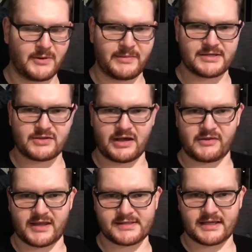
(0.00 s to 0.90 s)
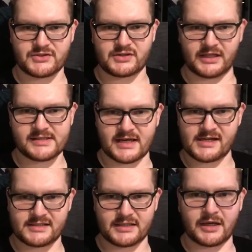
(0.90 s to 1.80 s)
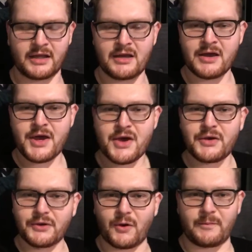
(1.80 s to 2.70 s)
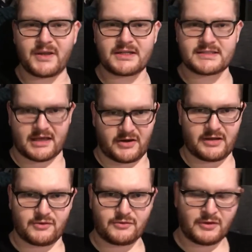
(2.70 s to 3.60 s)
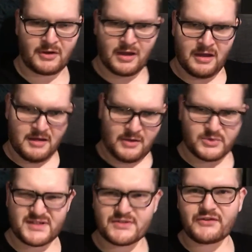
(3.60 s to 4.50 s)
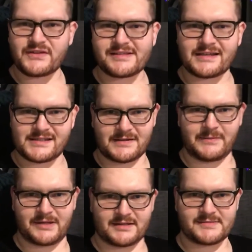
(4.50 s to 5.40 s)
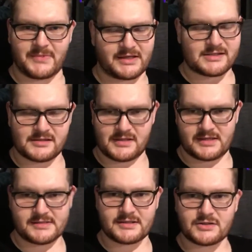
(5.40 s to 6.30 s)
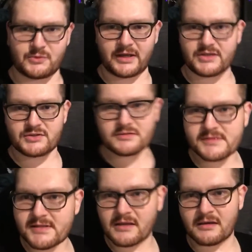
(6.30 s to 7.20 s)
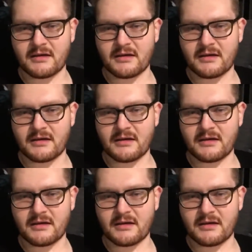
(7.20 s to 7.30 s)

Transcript: mental health has actually started to go a bit downhill, which is obviously to be expected in these situations.